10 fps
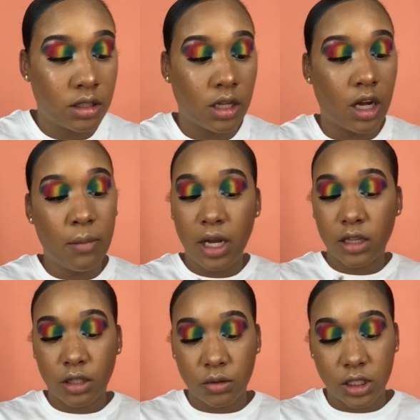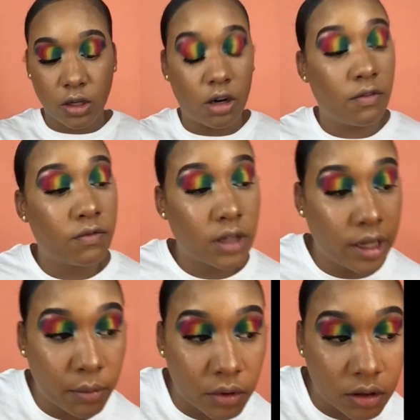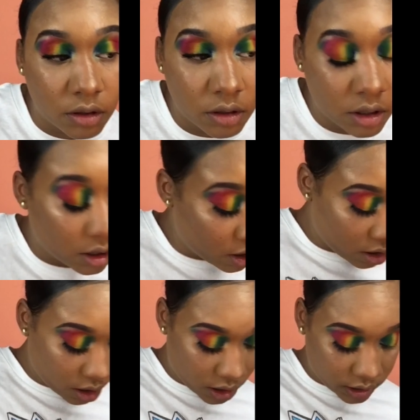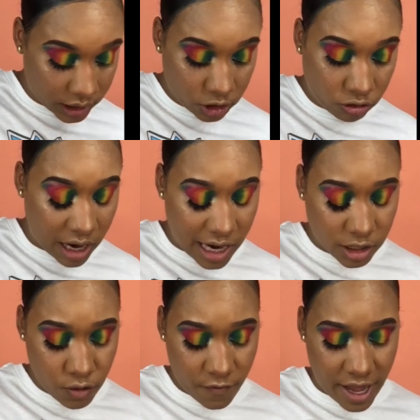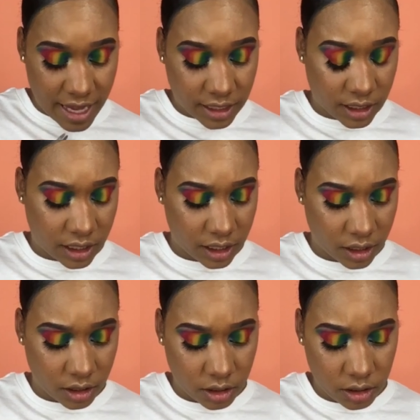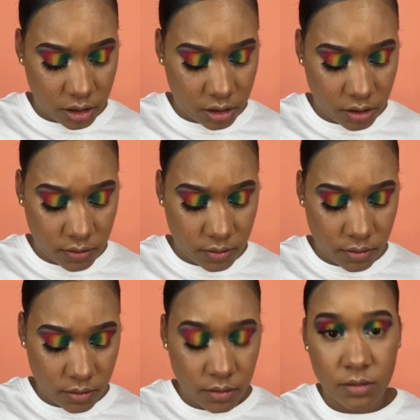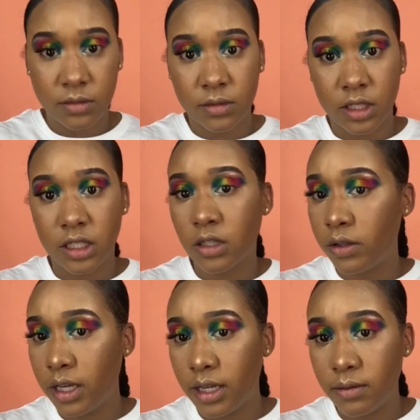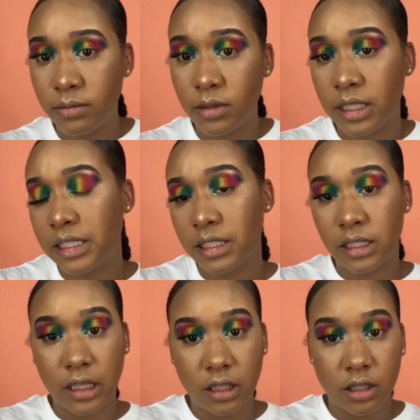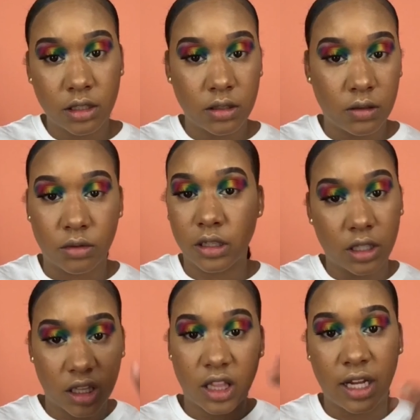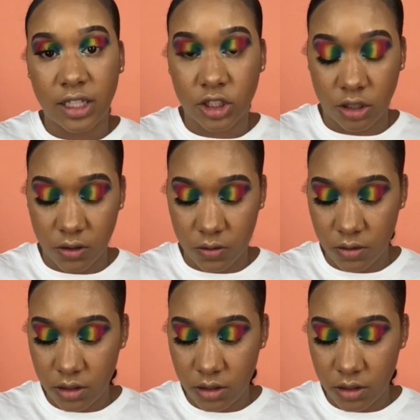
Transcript: I'm gonna have to do this off camera because it dried too fast again. So yeah, this is the look with the other lash on.